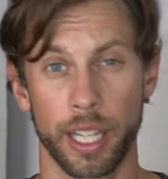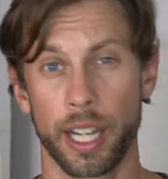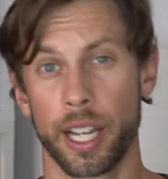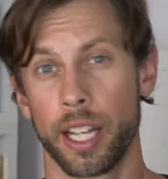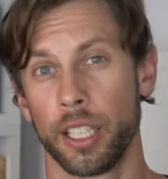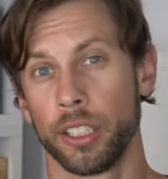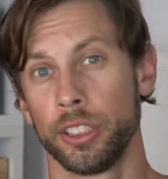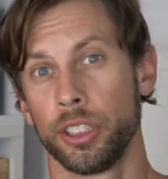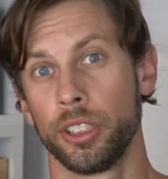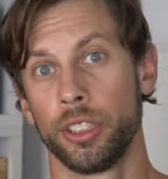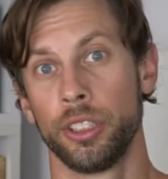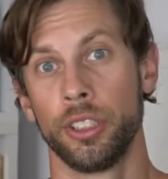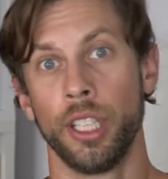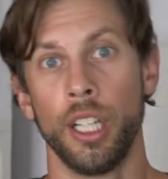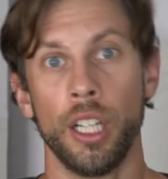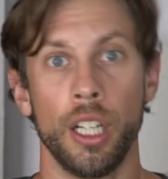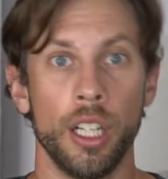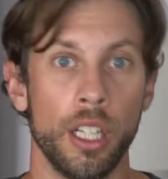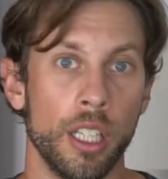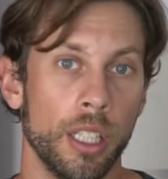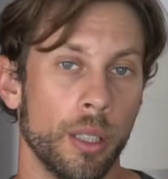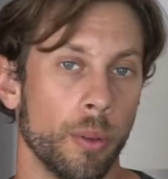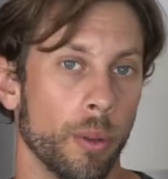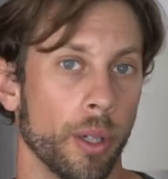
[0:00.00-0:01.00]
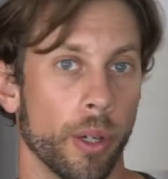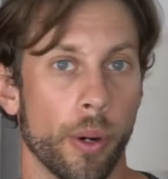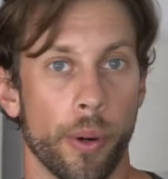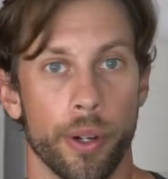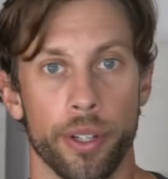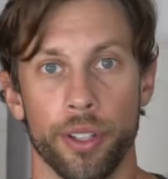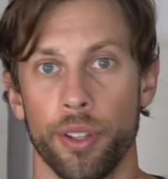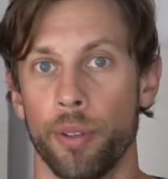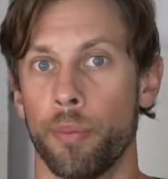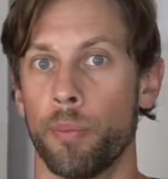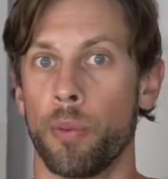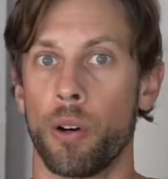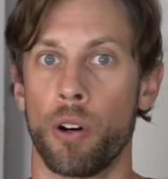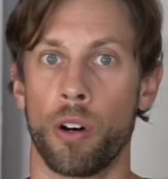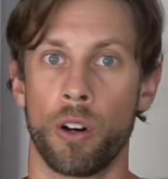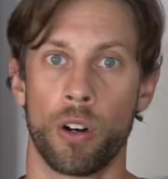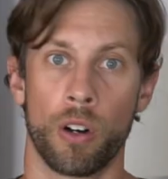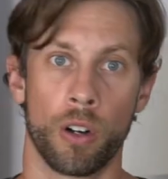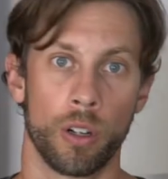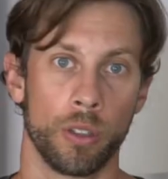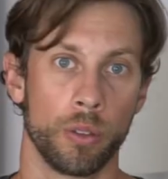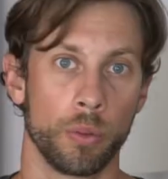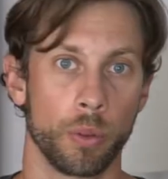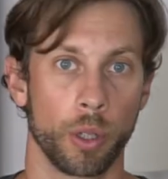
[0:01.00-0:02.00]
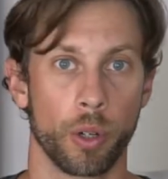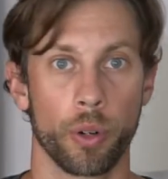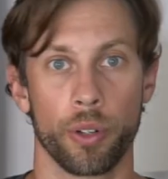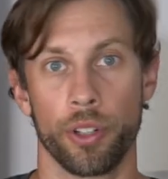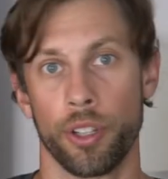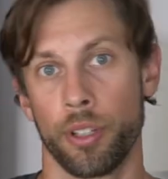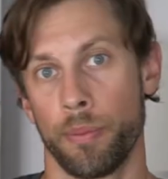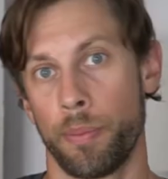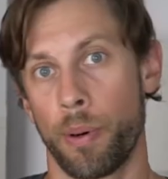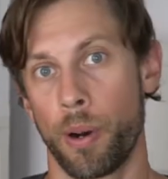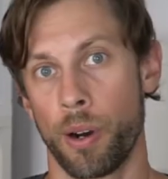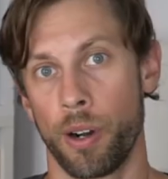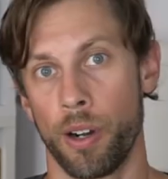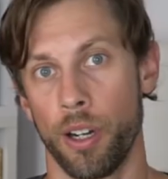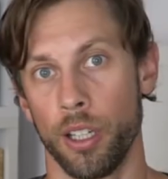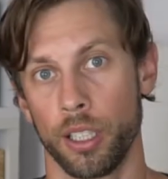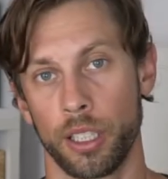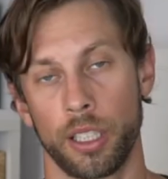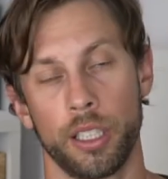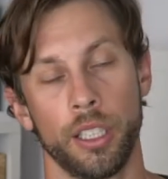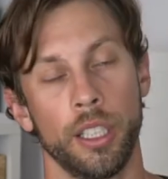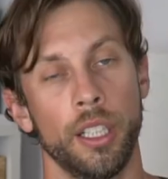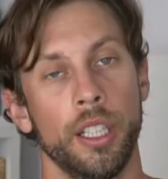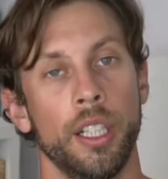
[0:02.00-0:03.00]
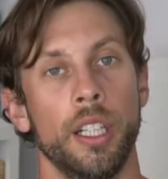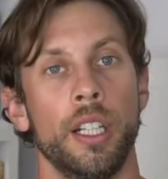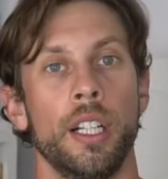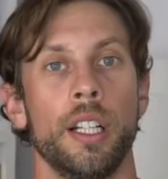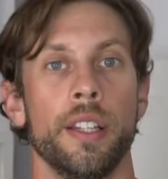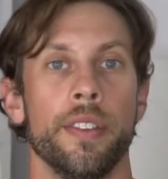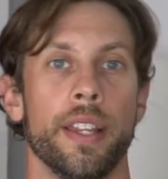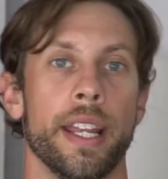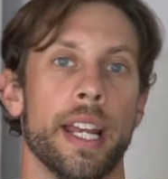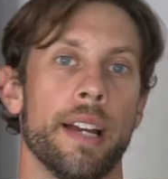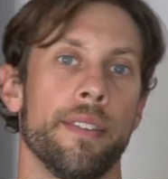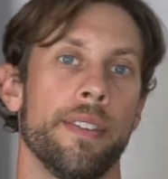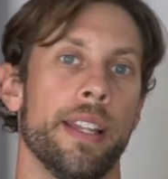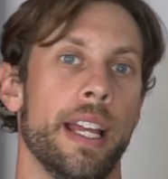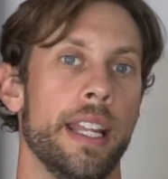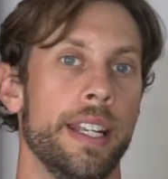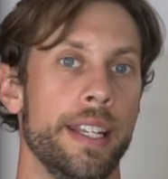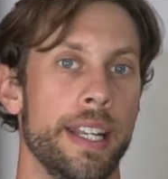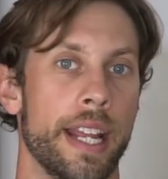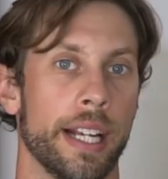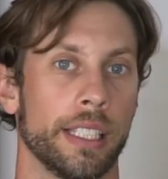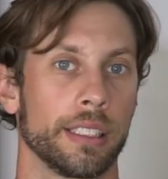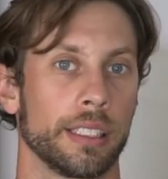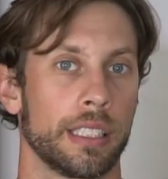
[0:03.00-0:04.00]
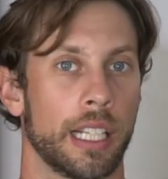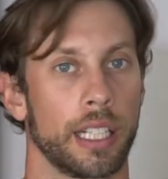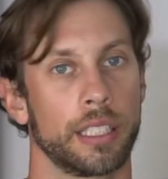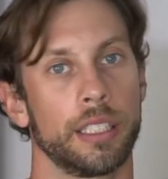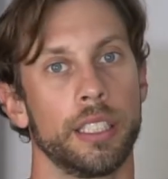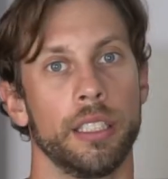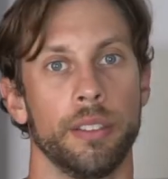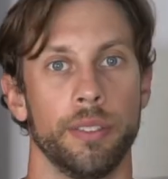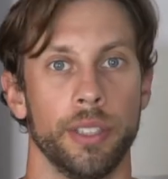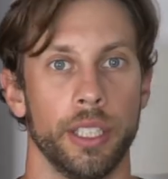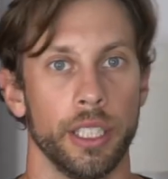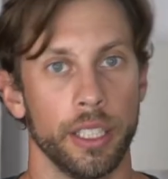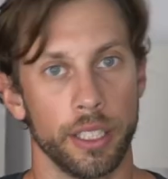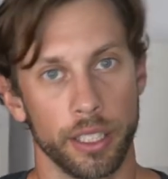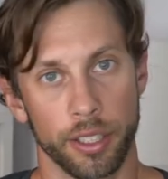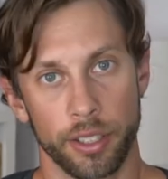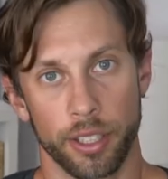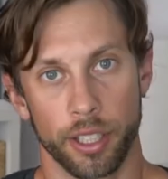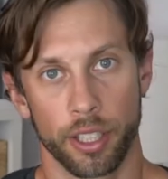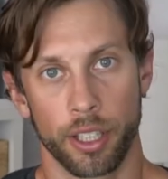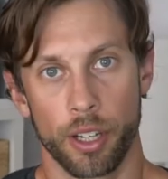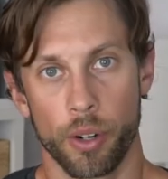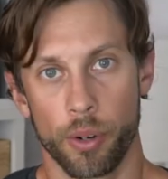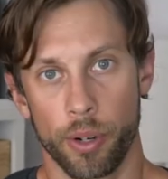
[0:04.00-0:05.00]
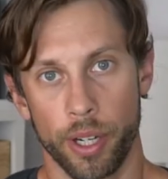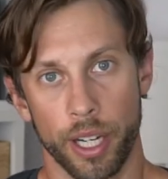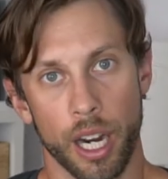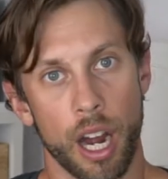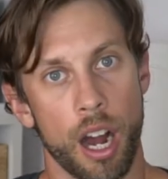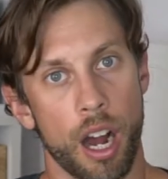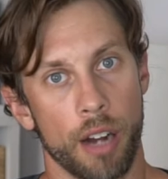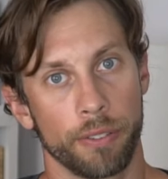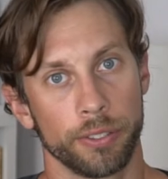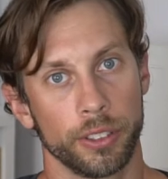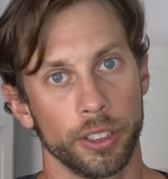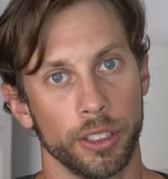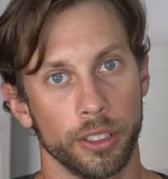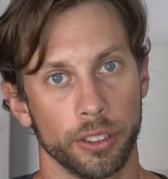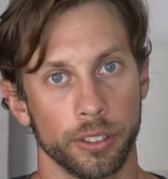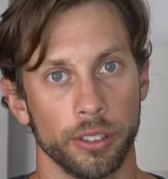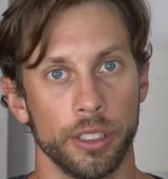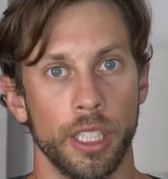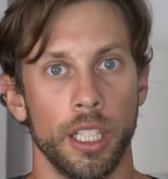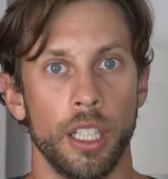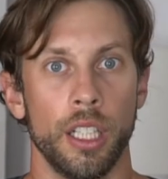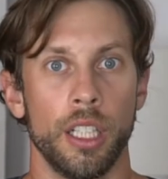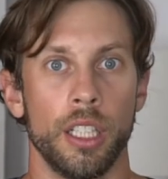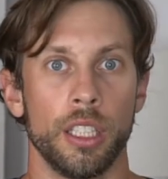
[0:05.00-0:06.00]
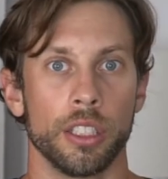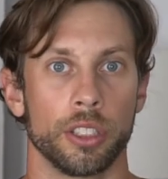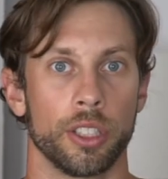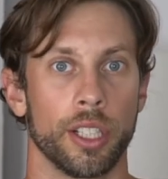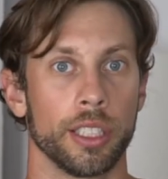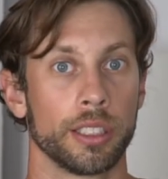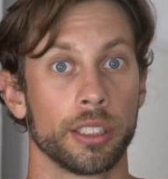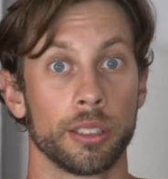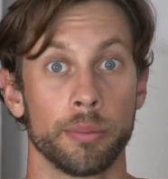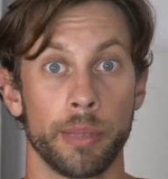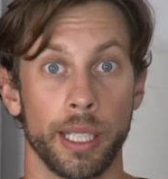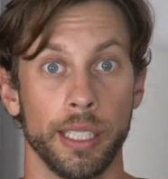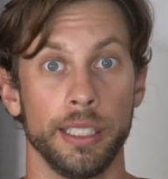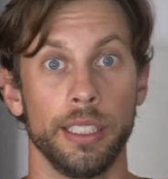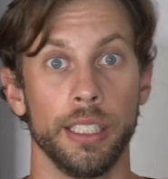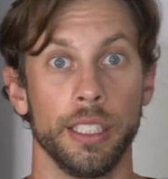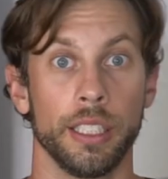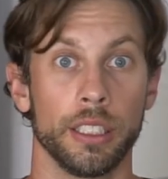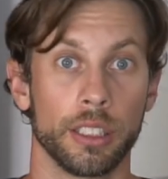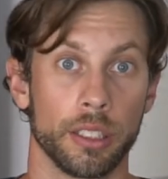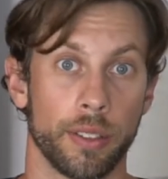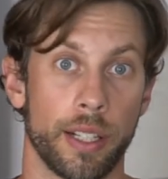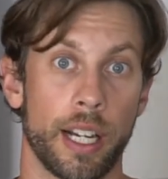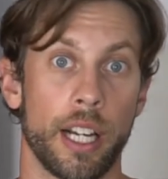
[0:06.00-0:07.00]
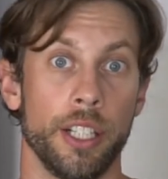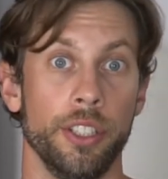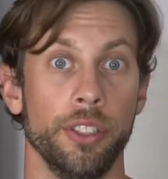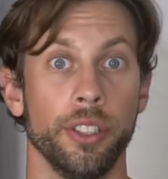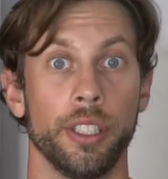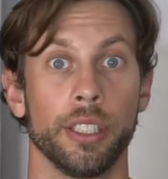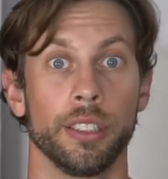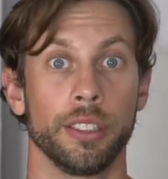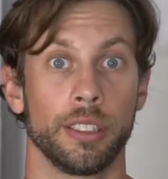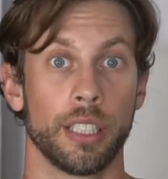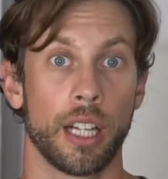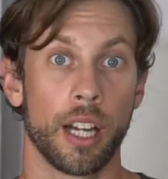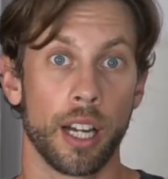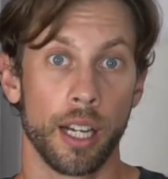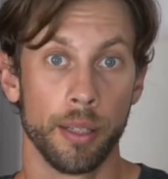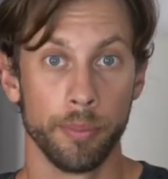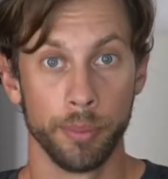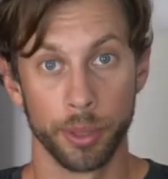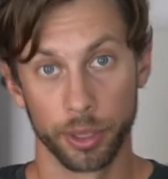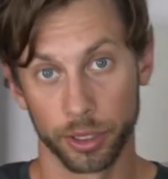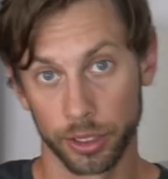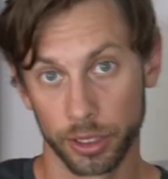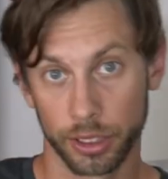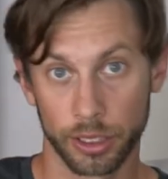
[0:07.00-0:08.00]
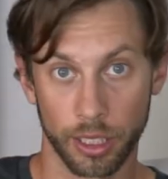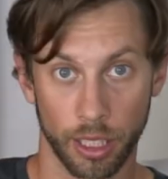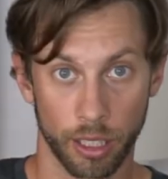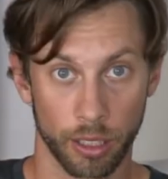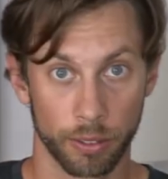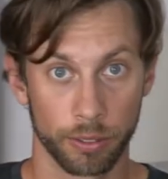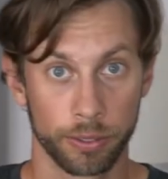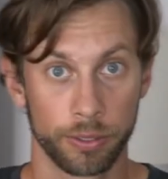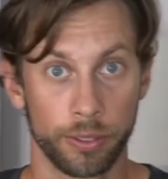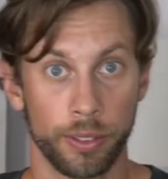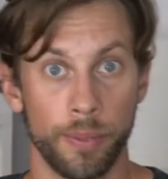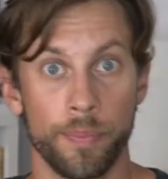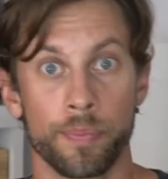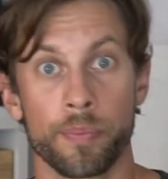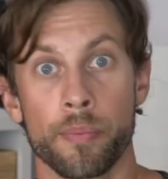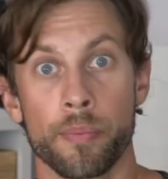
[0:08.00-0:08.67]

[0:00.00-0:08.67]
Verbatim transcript: catch, we're going to the mall, we're going to the park. They have that next activity that they're going off to. So that's some ideas of how you can time yourself,